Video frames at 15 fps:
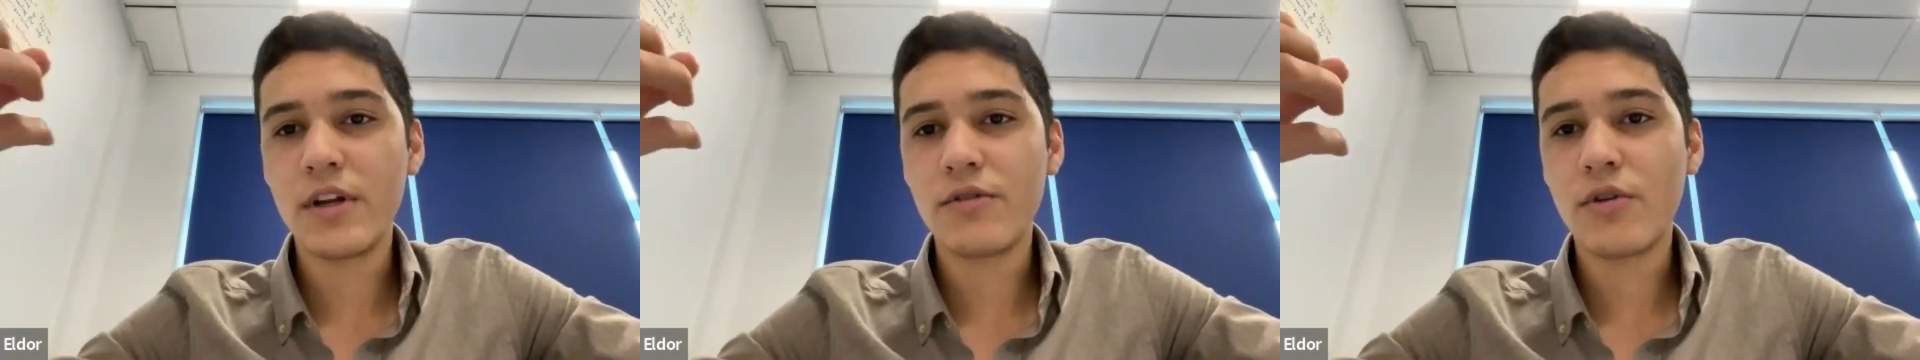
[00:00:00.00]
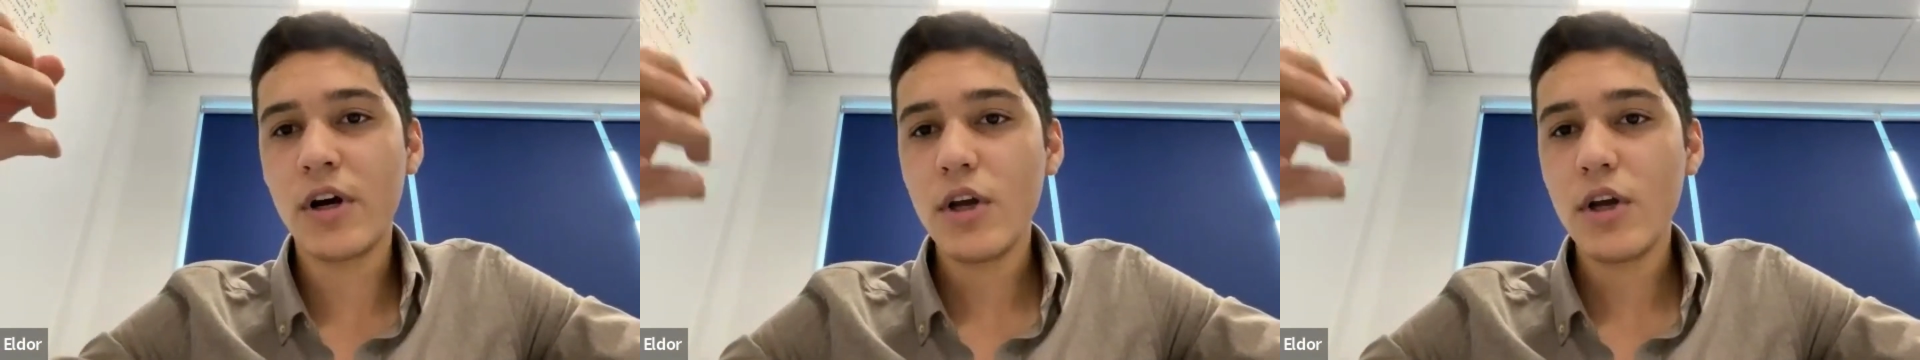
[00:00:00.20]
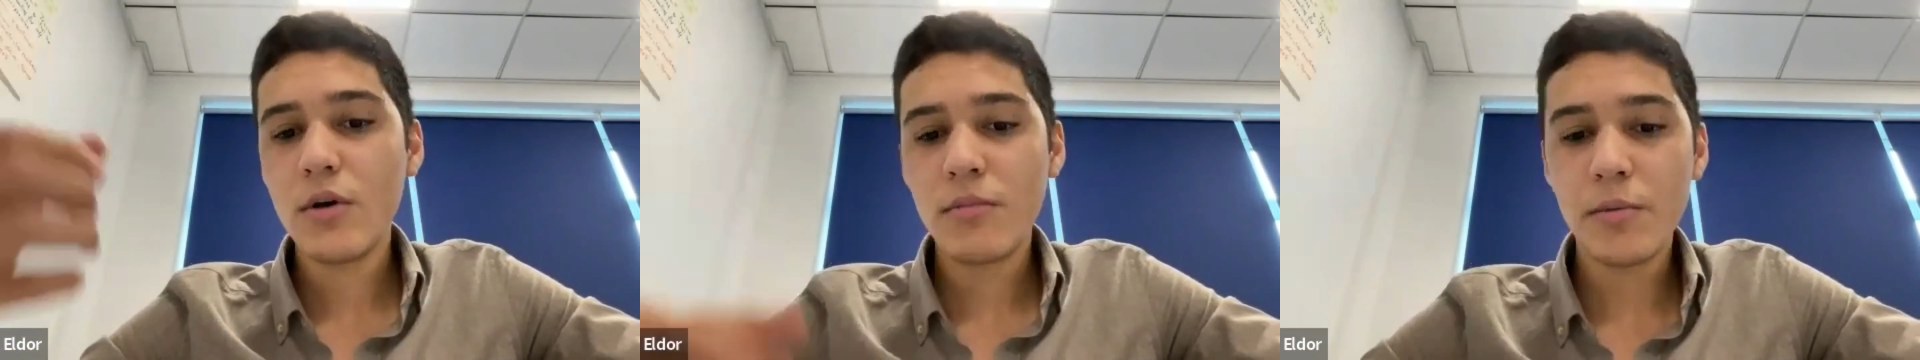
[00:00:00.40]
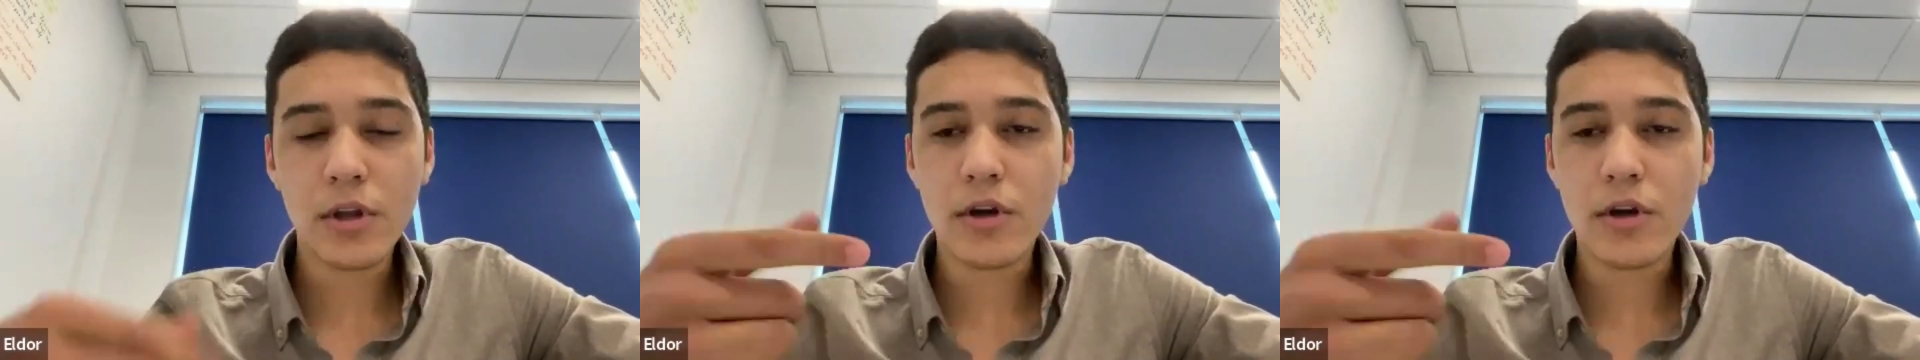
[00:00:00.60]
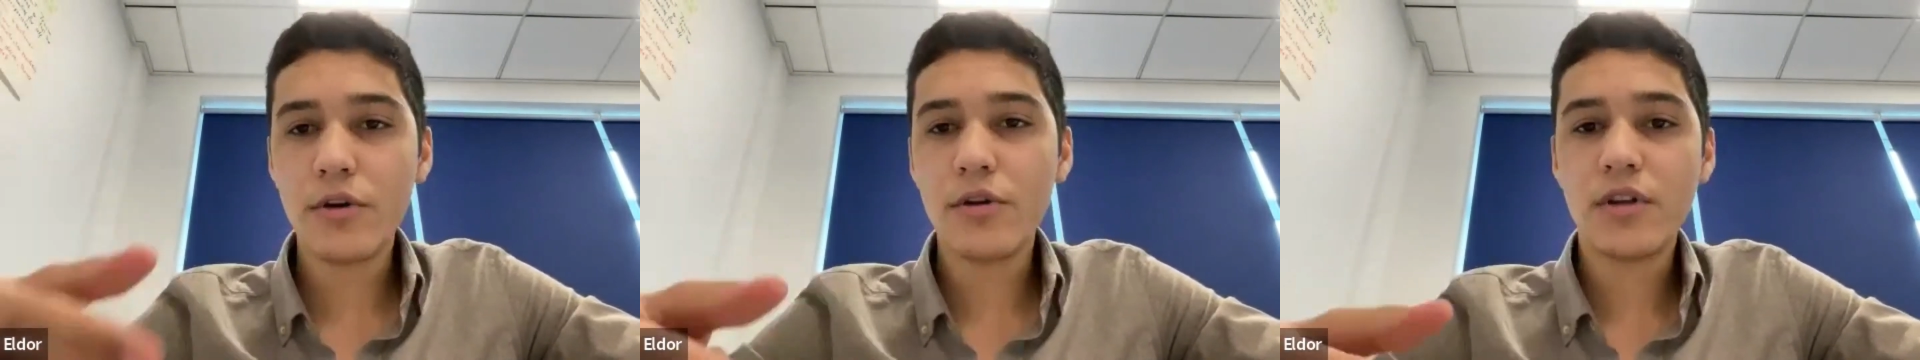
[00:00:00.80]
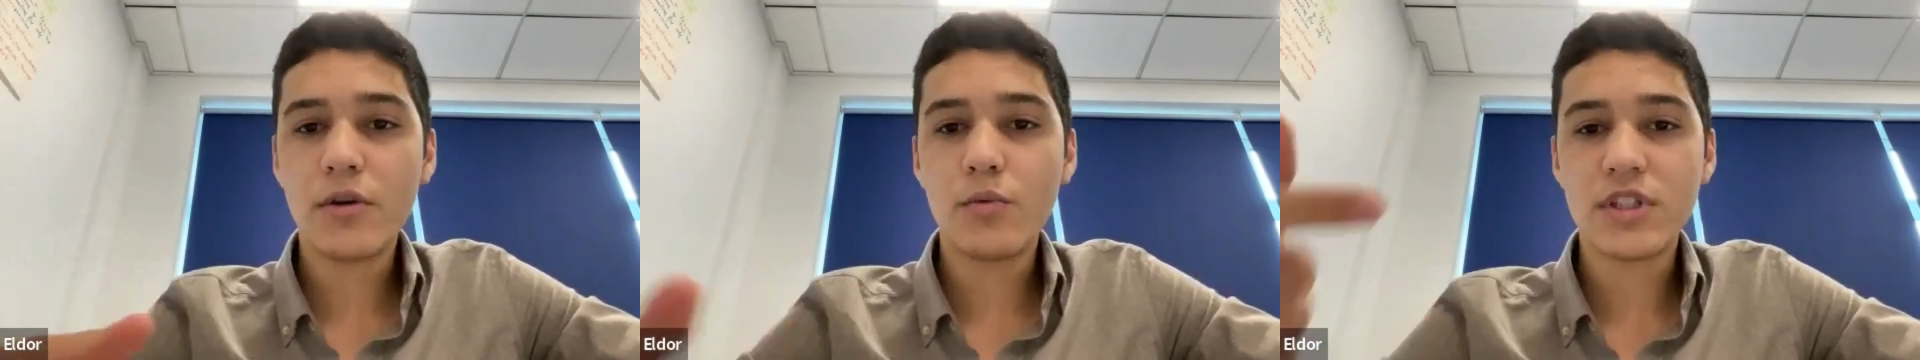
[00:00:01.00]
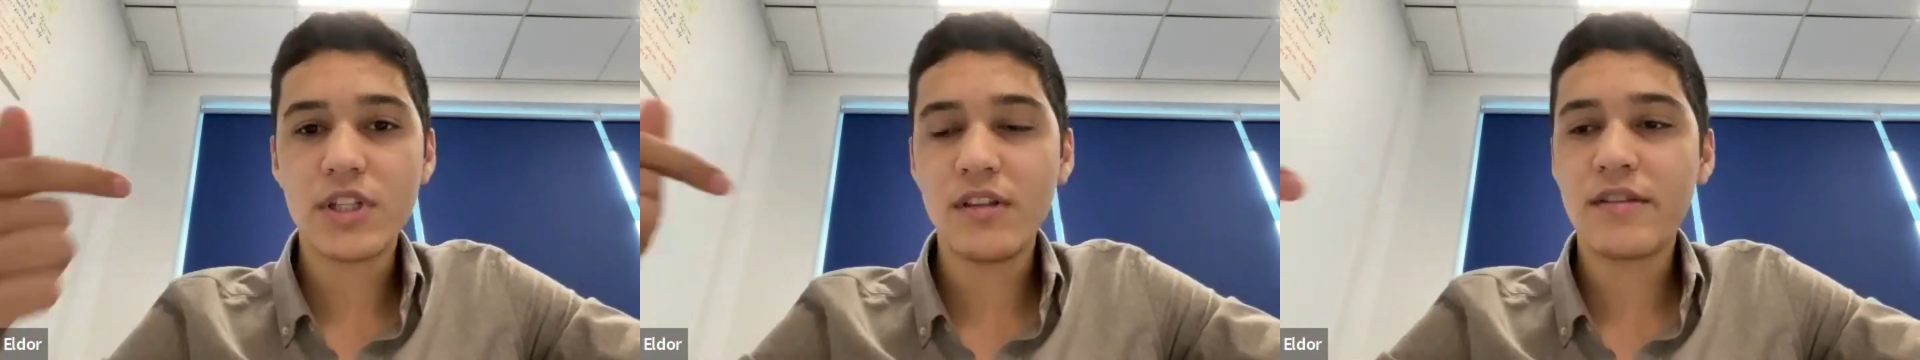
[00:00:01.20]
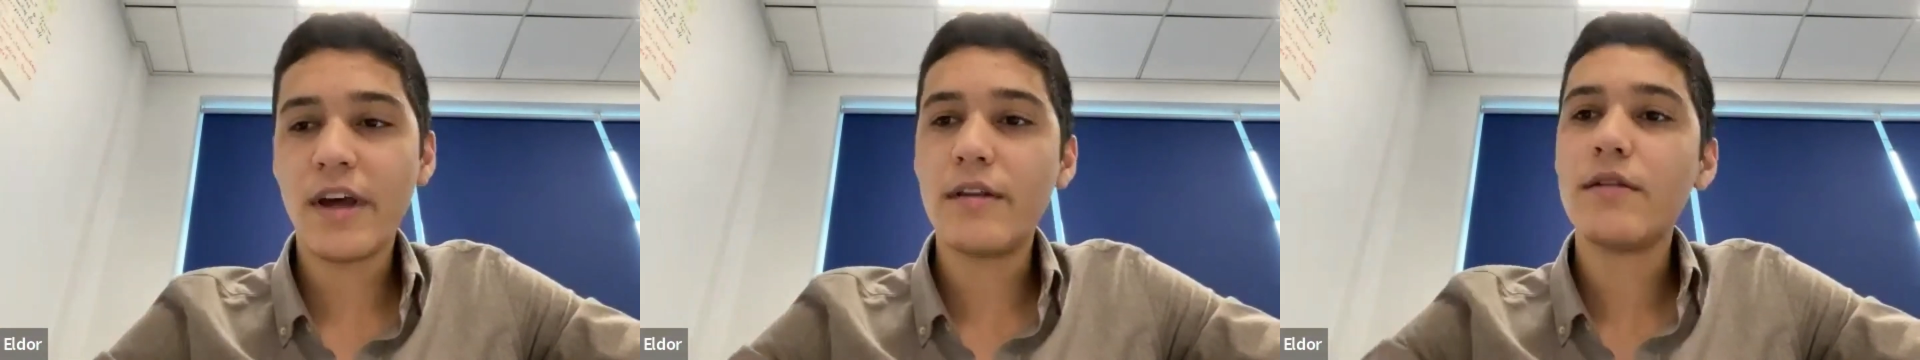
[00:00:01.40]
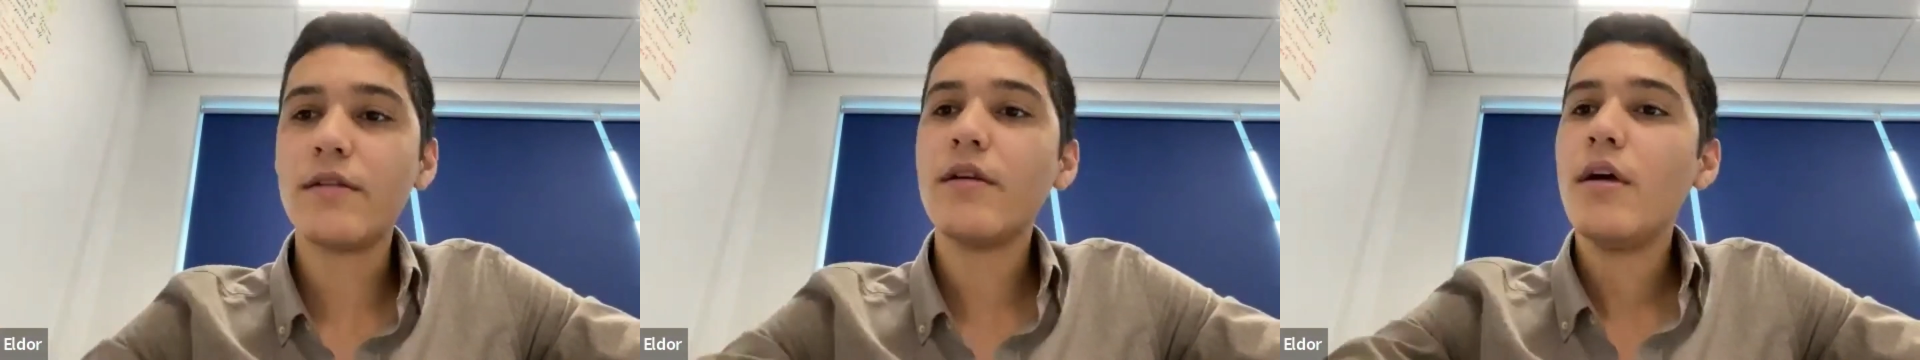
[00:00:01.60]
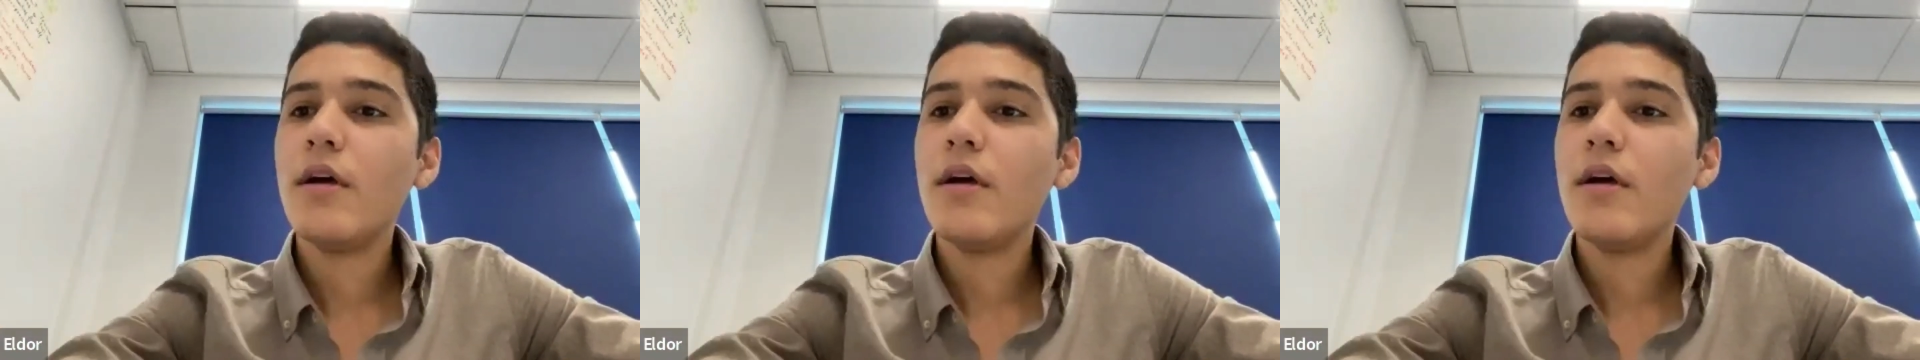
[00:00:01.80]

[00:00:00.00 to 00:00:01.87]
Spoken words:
right? People go into there with intent.